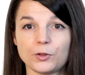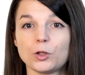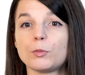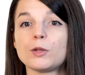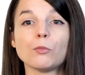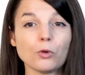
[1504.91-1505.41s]

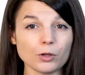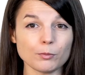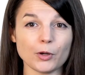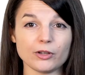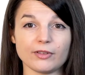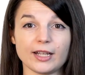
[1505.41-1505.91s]
You'll be more
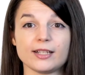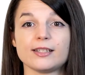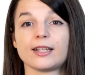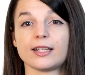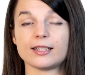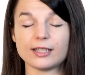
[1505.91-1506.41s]
motivated
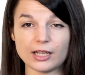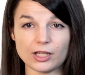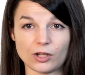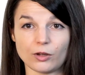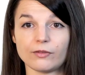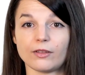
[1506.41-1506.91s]
to
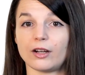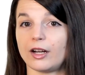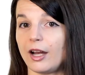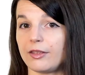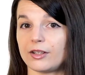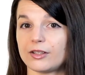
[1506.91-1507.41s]
continue if there
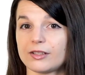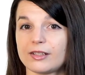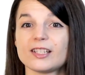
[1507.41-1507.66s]
are others,